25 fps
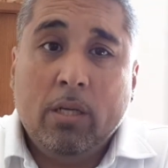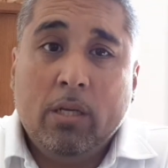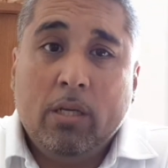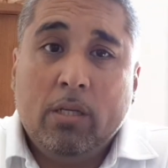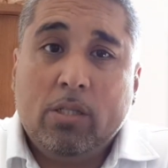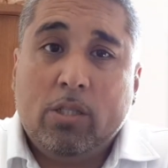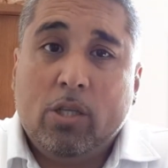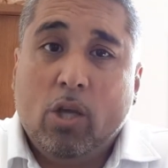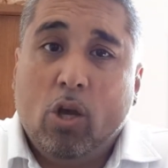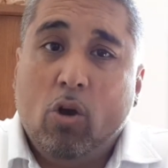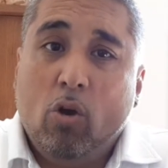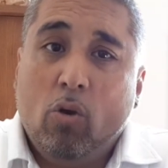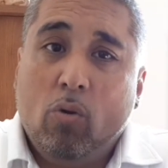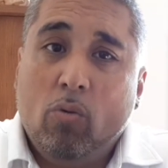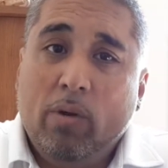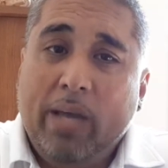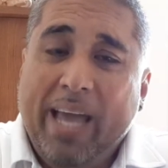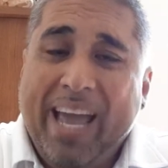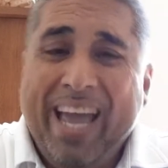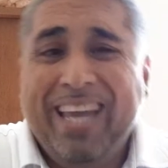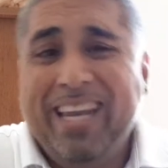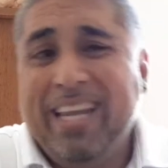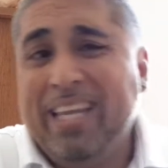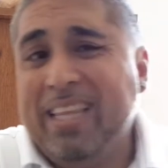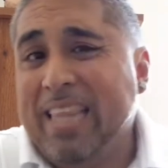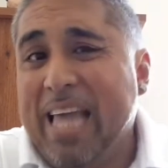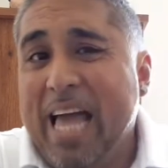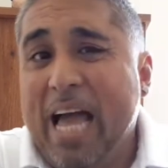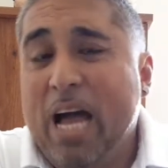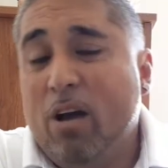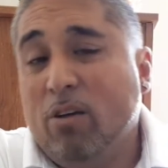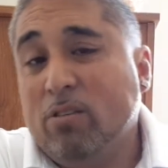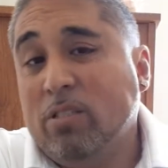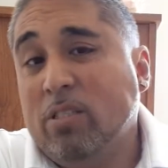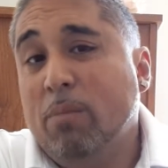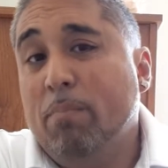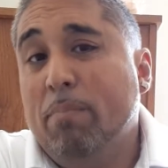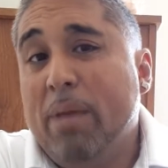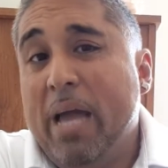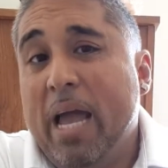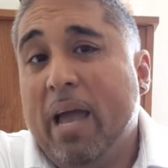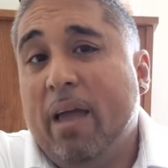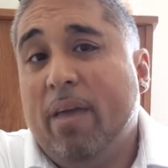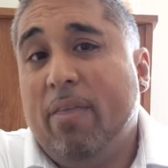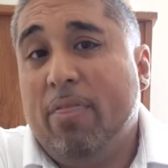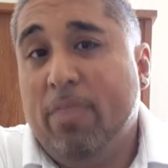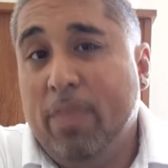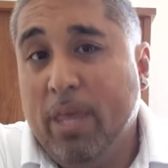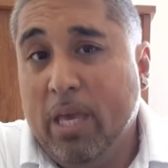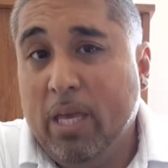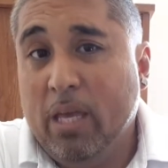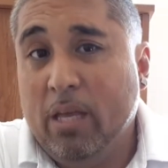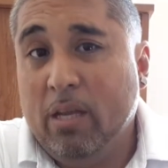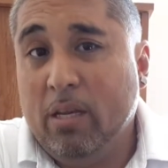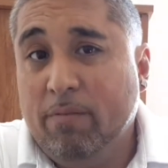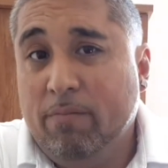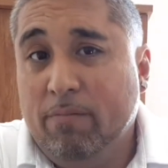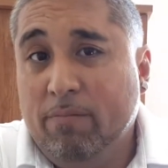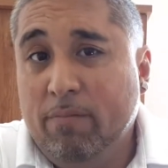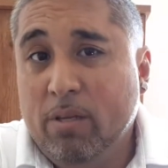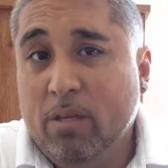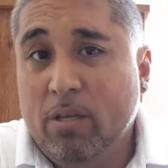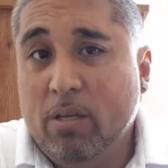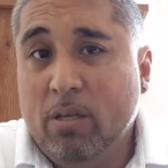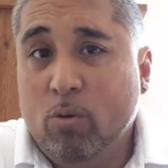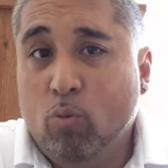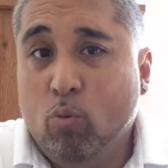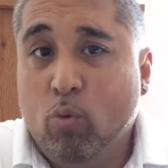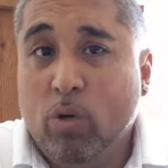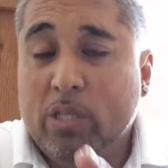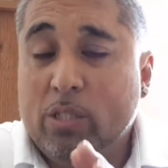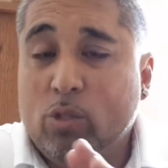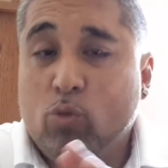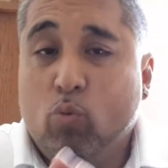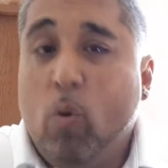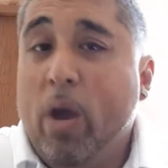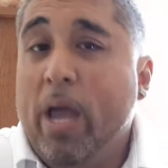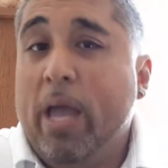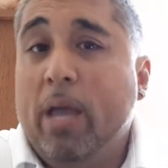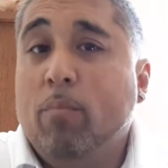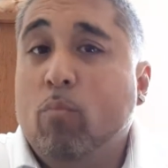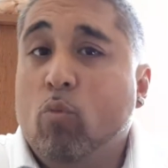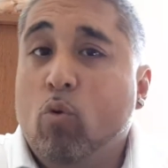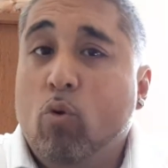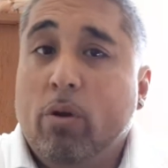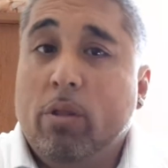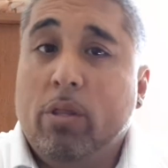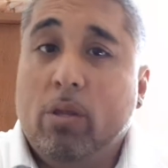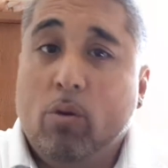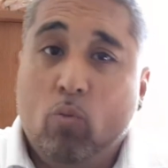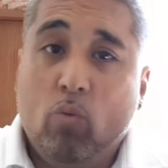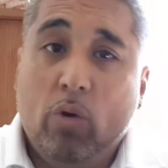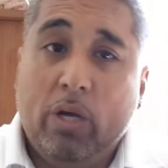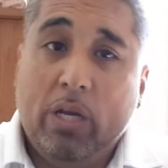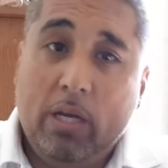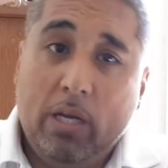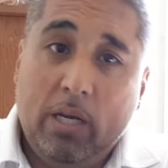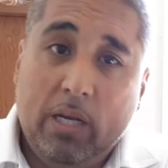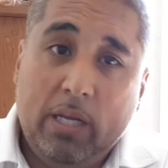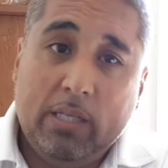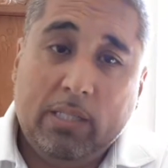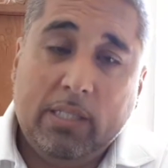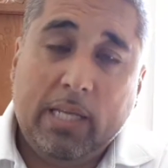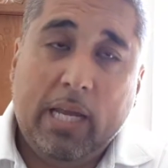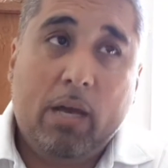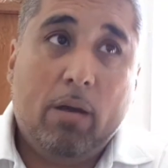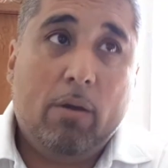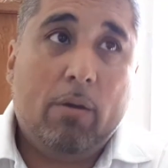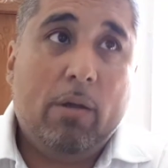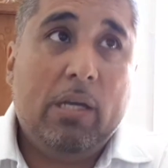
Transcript: So $80,000 back then was way more than what it is now.